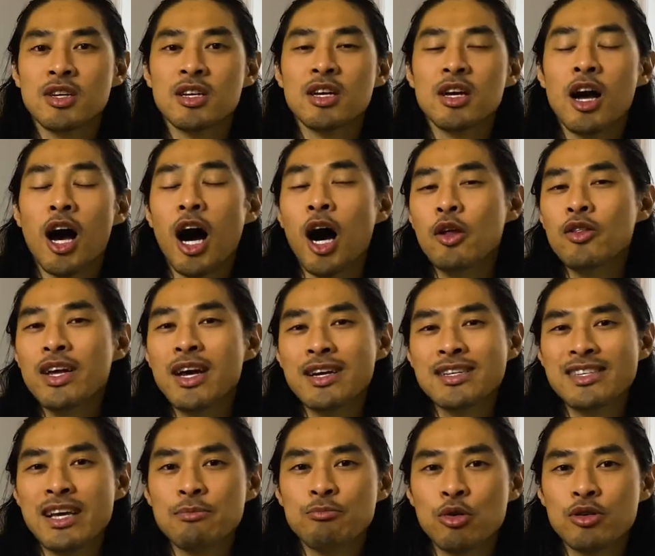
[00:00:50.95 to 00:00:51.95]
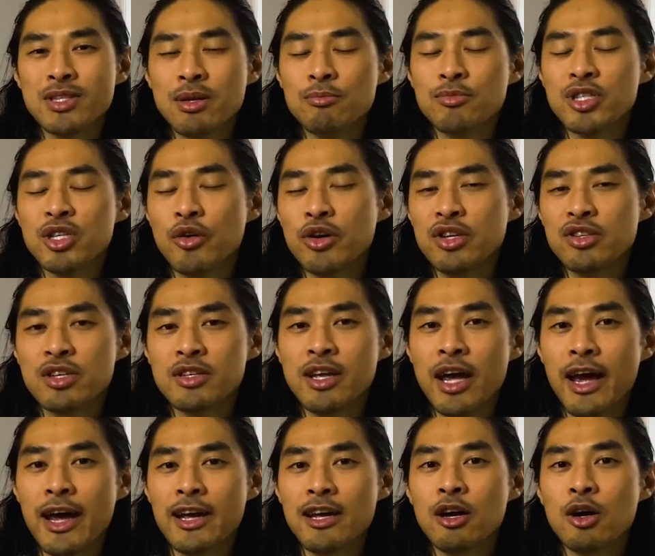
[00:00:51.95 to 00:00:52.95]
All the examples I'm showing you today
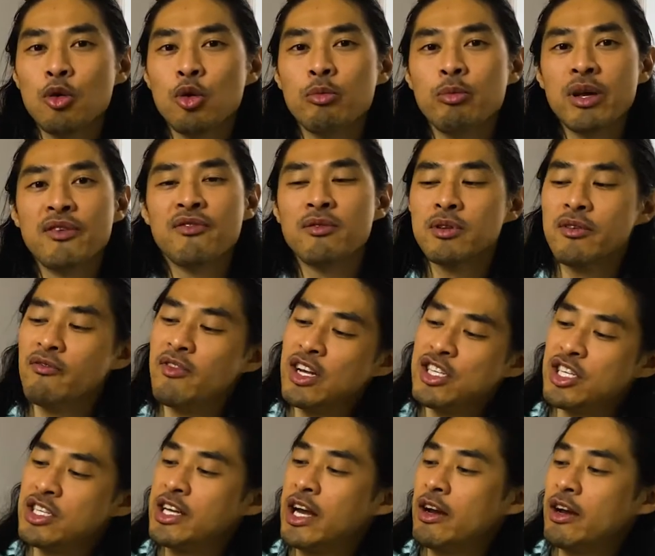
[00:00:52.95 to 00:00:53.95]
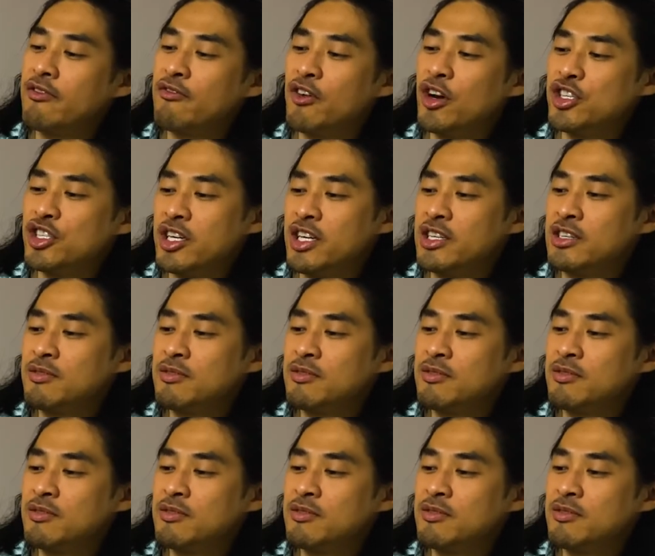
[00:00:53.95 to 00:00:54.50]
will be from the vegetarian version.